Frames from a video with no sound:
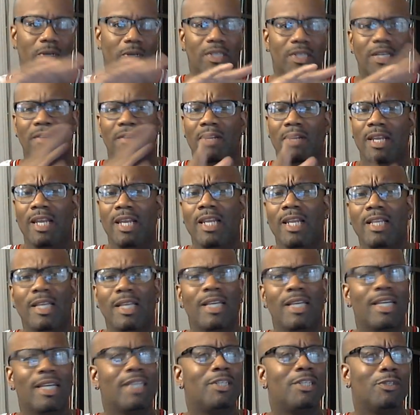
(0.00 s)
much
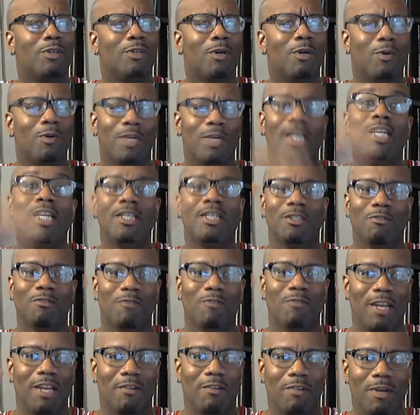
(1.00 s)
anything that you own is your
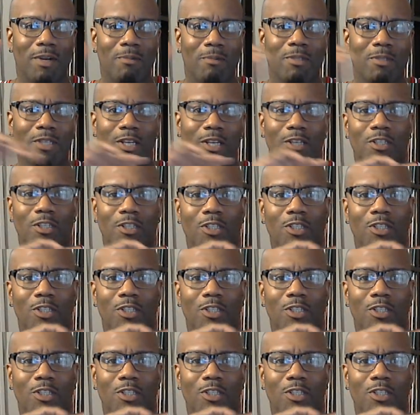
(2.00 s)
favorite. I'm just going to